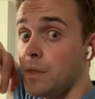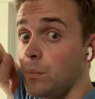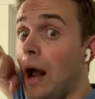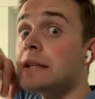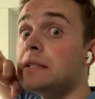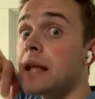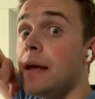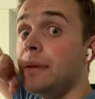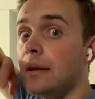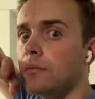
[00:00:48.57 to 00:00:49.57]
Practice
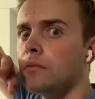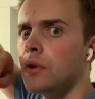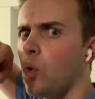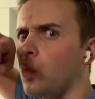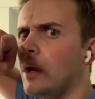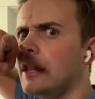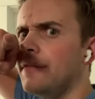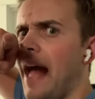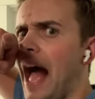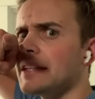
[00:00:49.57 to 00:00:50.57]
typing really
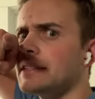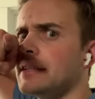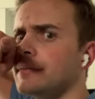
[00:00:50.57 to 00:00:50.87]
fast.